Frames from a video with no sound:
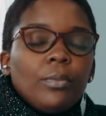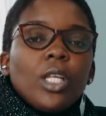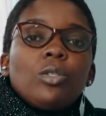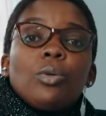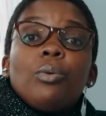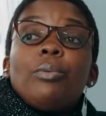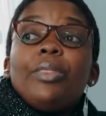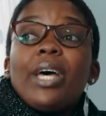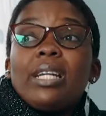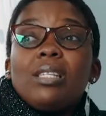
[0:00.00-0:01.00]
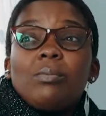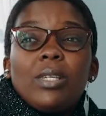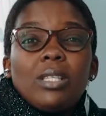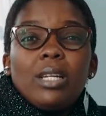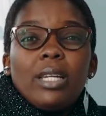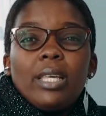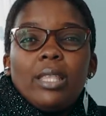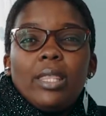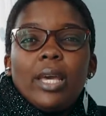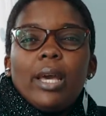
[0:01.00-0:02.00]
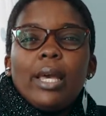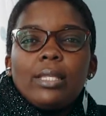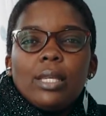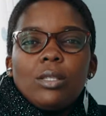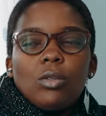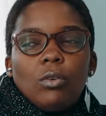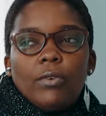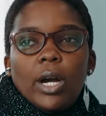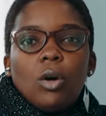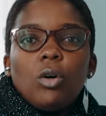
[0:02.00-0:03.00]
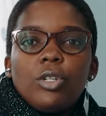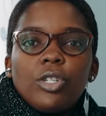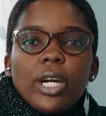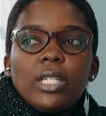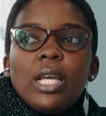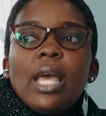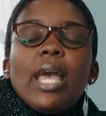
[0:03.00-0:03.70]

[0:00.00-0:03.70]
So that is basically the essence of a contract,